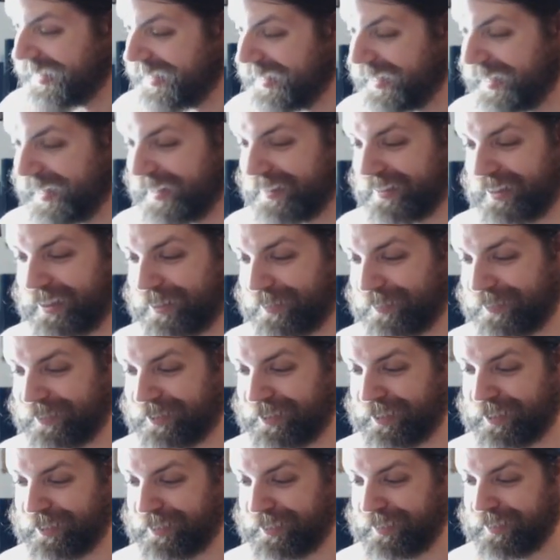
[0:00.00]
And thought were
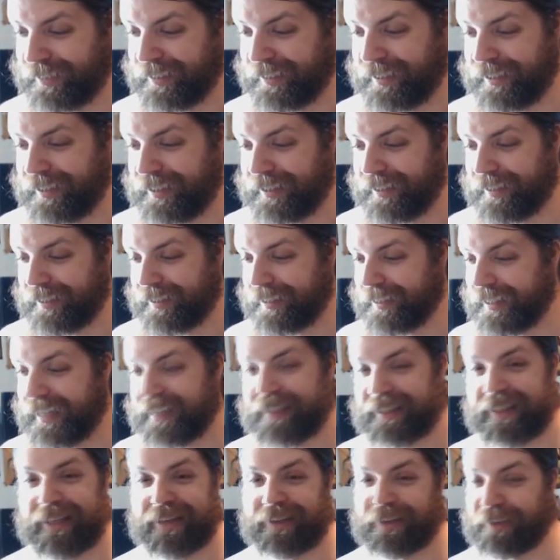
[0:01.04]
good. The deck
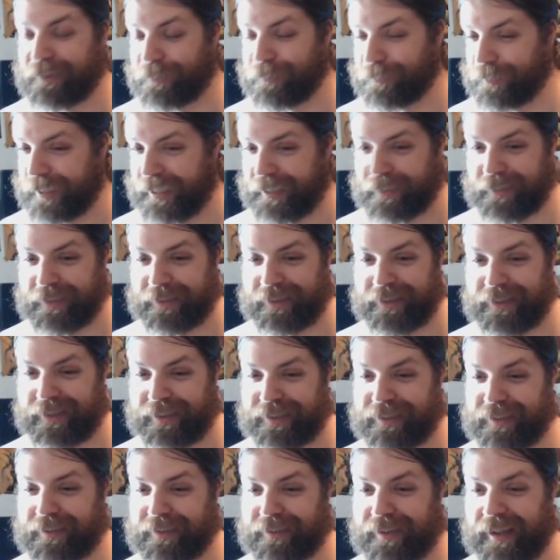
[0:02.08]
didn't do
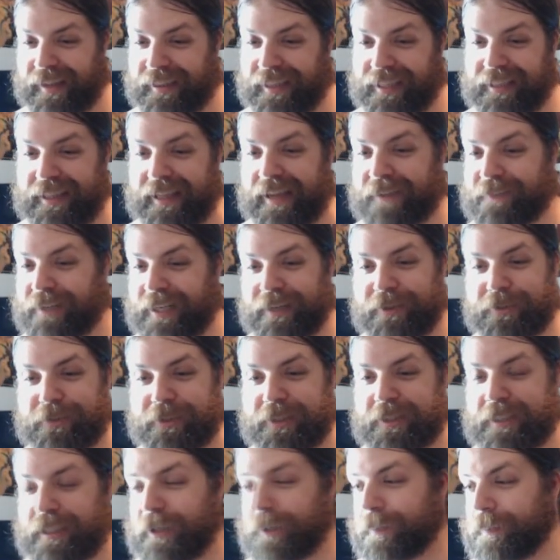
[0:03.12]
well. I think that video is
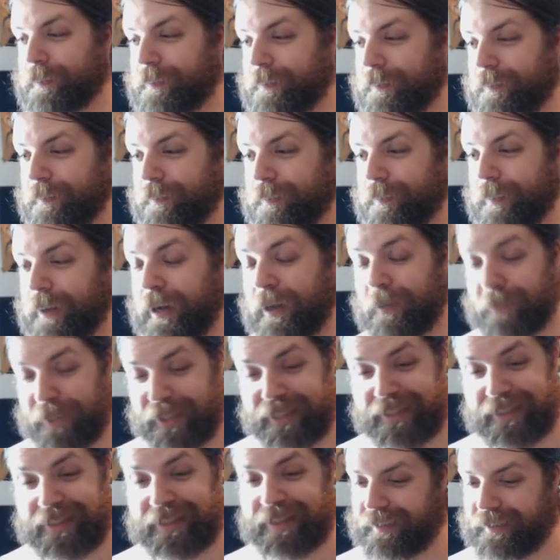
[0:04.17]
still
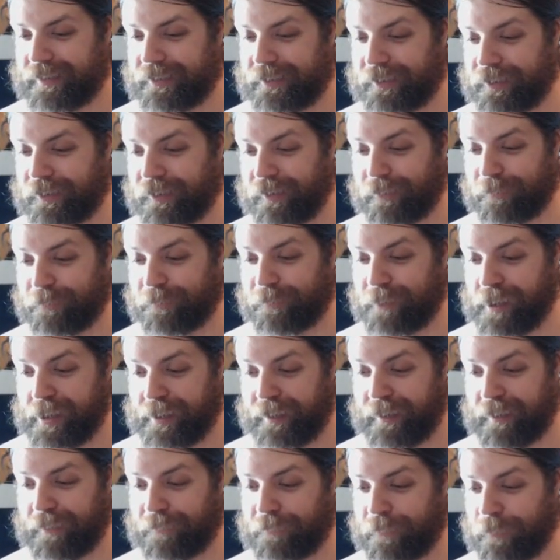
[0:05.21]
public, so you can find
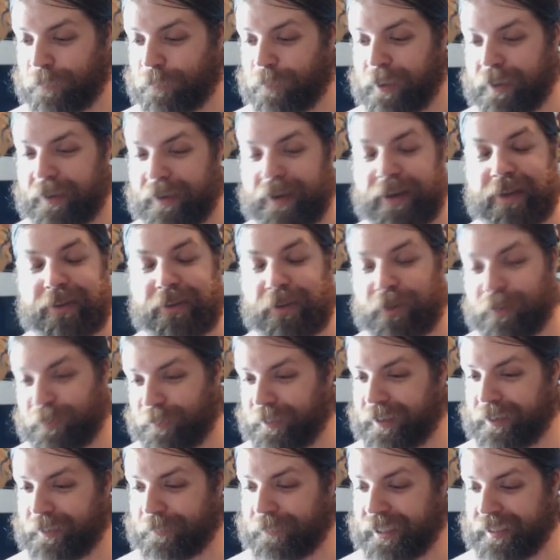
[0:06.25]
it if you want. I don't
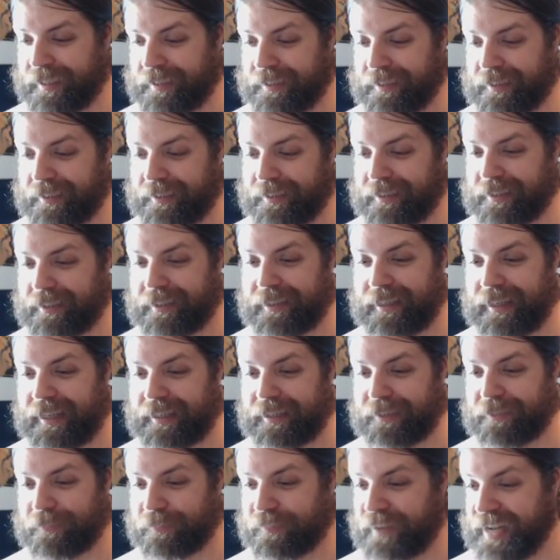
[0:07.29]
recommend it. The deck
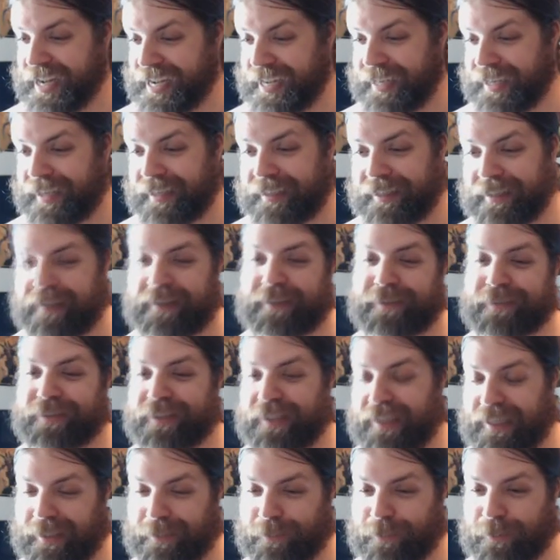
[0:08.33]
is bad. I didn't have
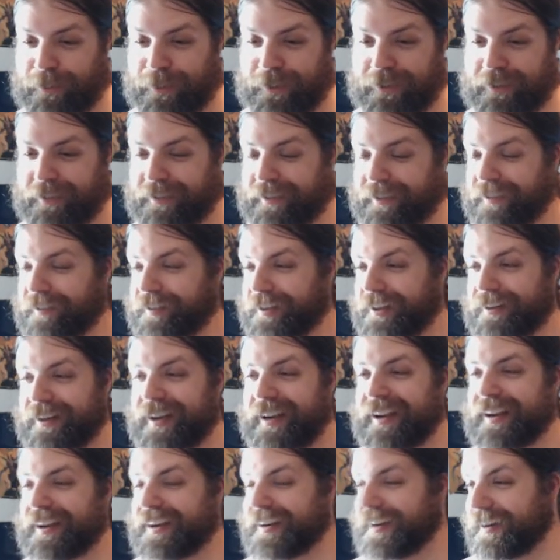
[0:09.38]
sideboards. It was
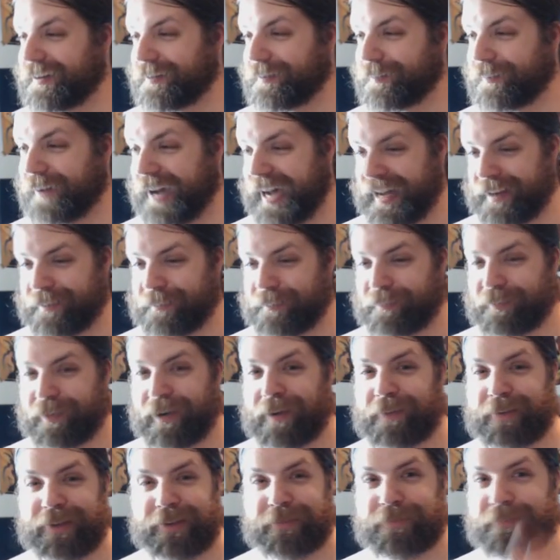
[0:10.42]
just bad.
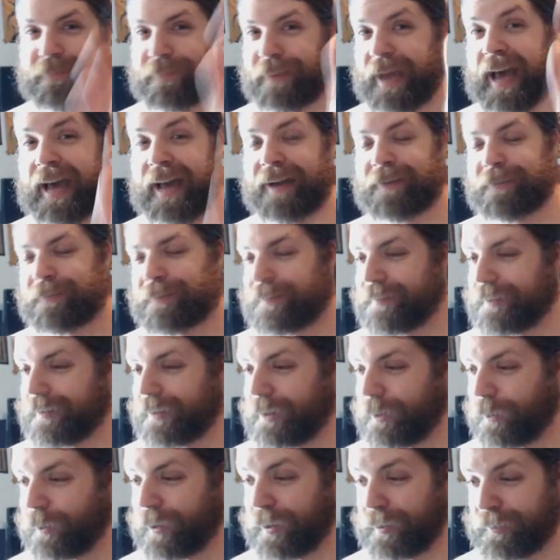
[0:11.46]
Probably bad
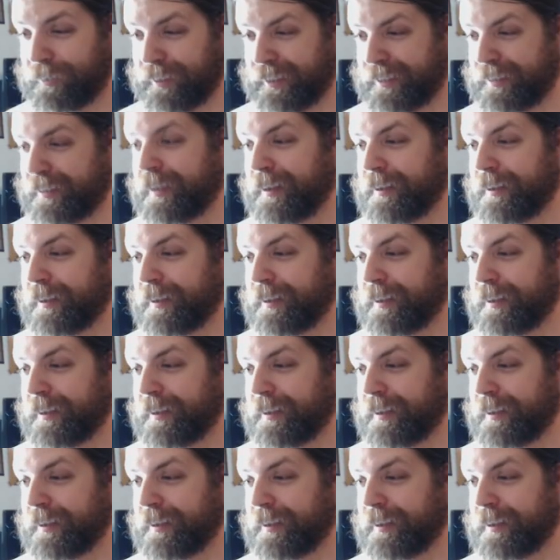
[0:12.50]
quality.